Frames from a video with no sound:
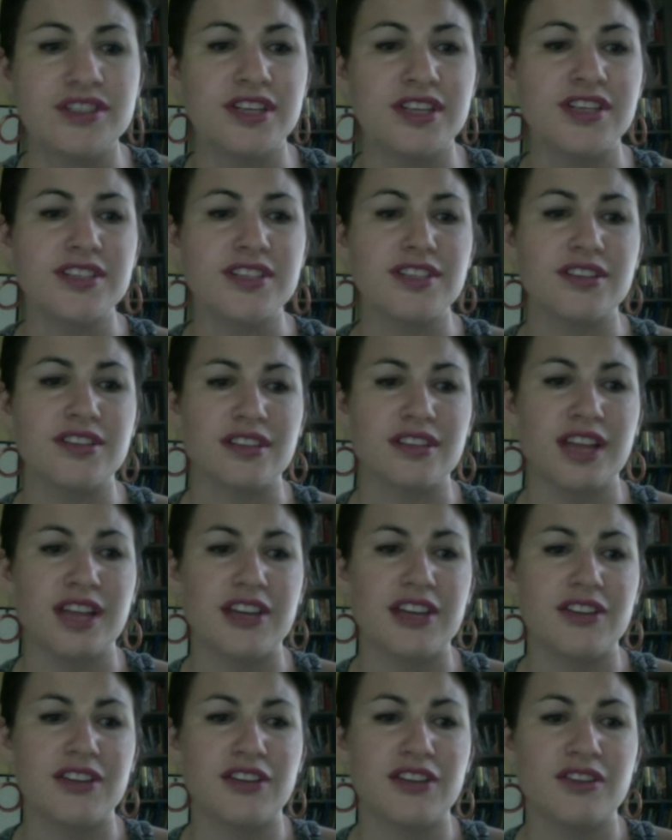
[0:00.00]
as there are
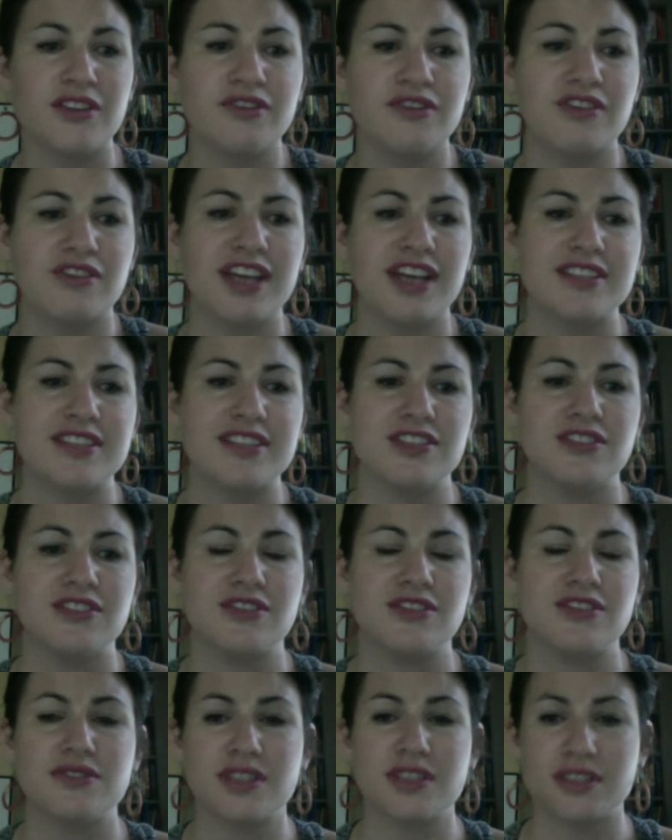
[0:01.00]
no rights
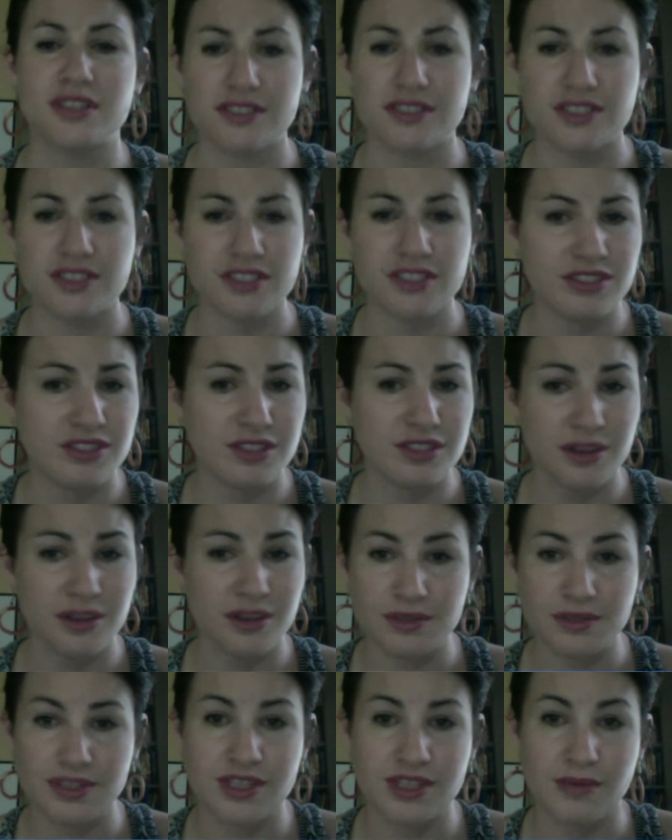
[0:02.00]
issues, I just don't
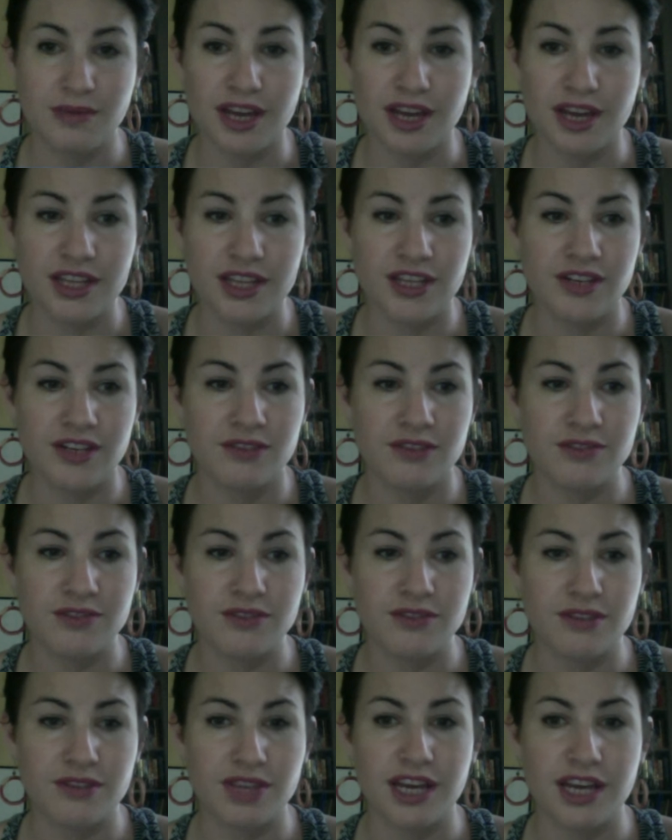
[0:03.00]
see why they don't
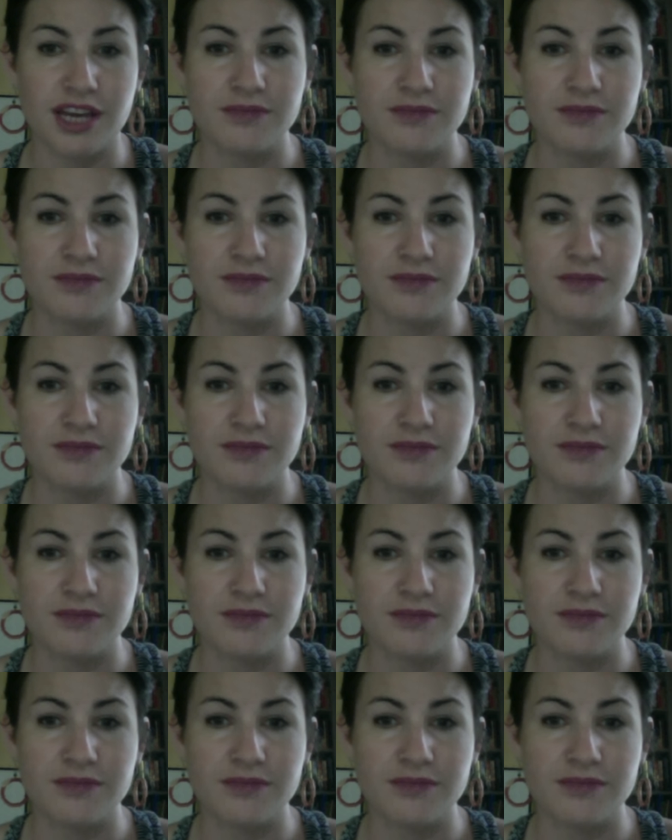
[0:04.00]
do that.